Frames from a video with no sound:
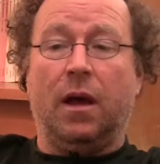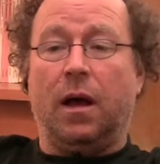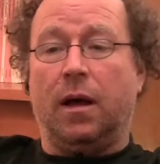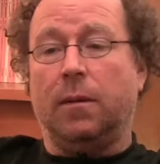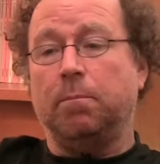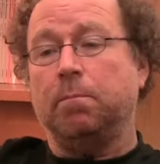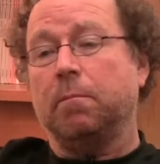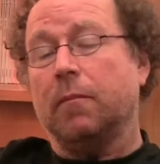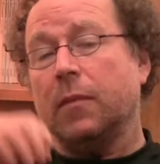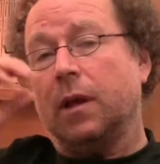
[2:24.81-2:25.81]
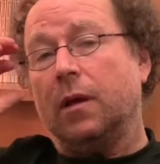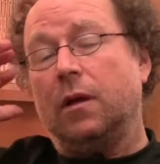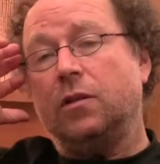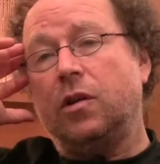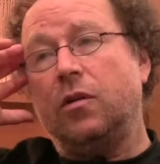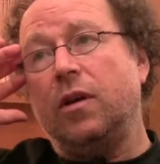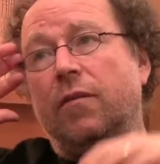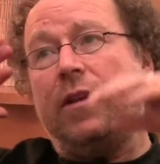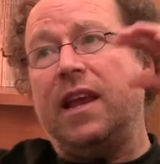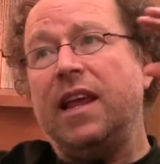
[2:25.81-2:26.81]
Um, so you
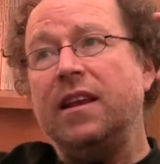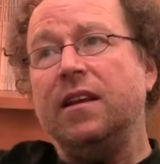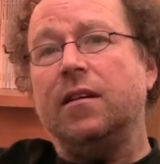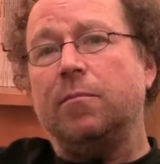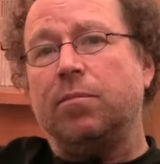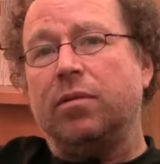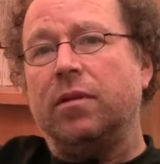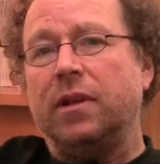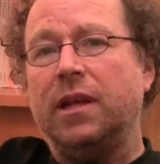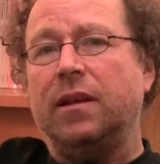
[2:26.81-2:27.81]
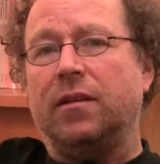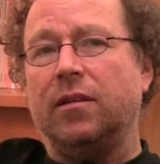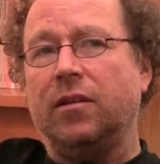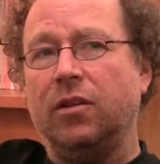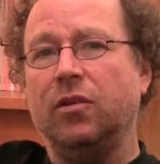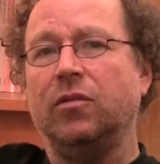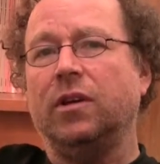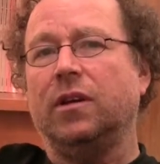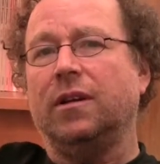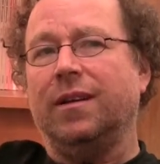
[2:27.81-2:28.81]
have an incomplete
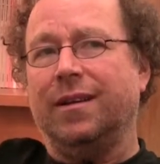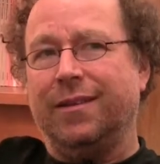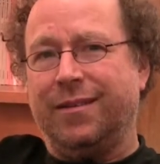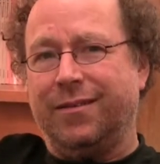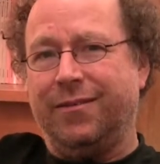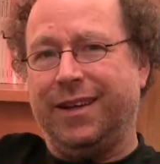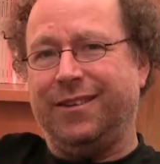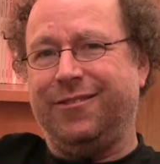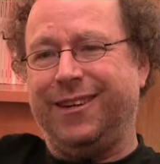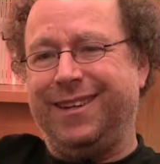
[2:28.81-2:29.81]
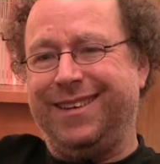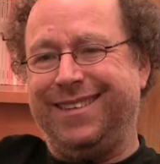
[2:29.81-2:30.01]
union victory.